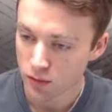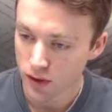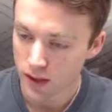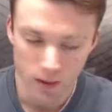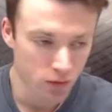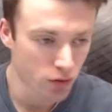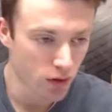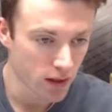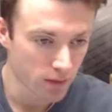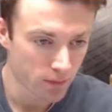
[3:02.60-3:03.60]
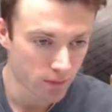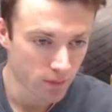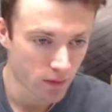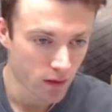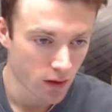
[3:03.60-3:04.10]
recapturing,
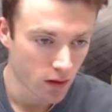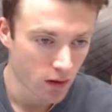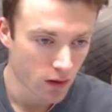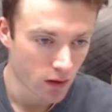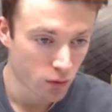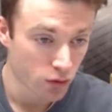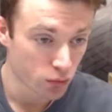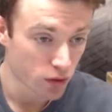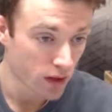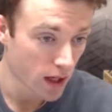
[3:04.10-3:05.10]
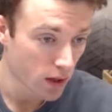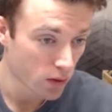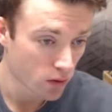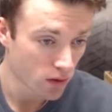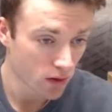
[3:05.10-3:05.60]
which would
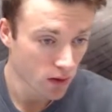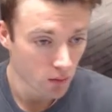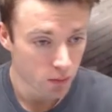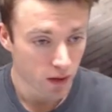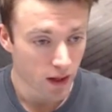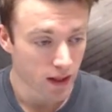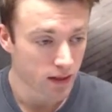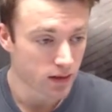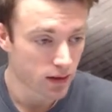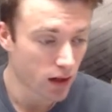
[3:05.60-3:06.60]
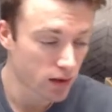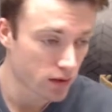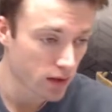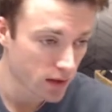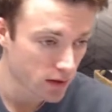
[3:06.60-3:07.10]
allow play against an
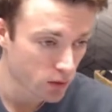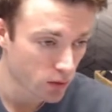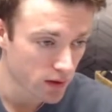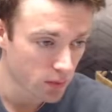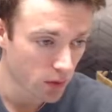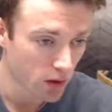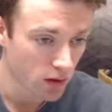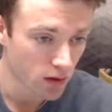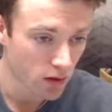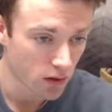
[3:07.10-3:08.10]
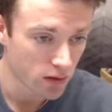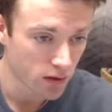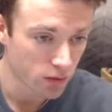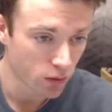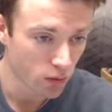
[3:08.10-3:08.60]
isolated queen's pawn on
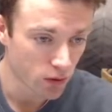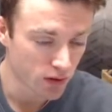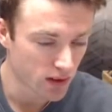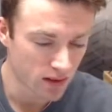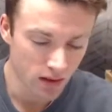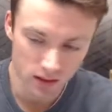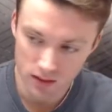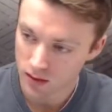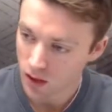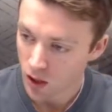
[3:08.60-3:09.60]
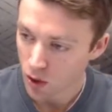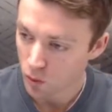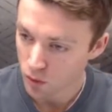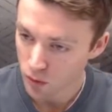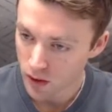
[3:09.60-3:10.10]
d4, which is not
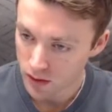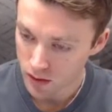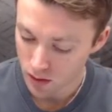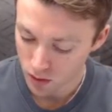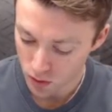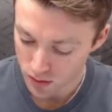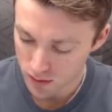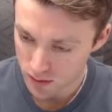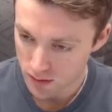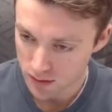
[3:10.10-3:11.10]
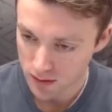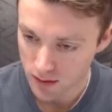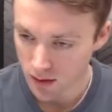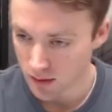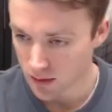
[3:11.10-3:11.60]
what white wants in
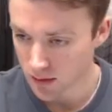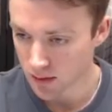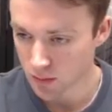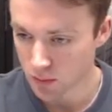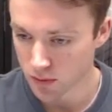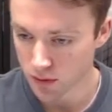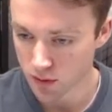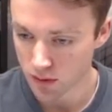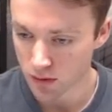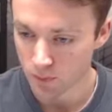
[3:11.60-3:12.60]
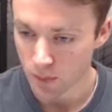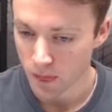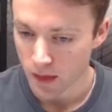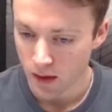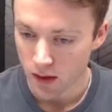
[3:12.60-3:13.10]
this position,
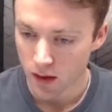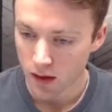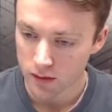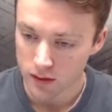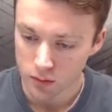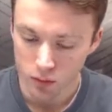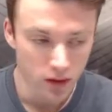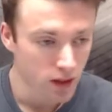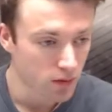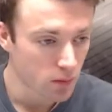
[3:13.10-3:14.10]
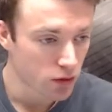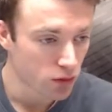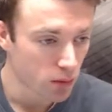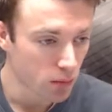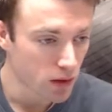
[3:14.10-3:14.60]
this would leave the
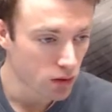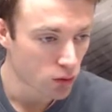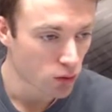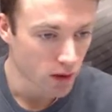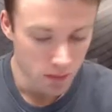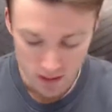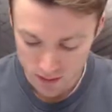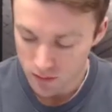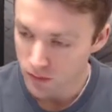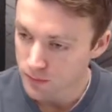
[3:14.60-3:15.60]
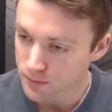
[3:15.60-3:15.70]
bishop on b2 quite passive.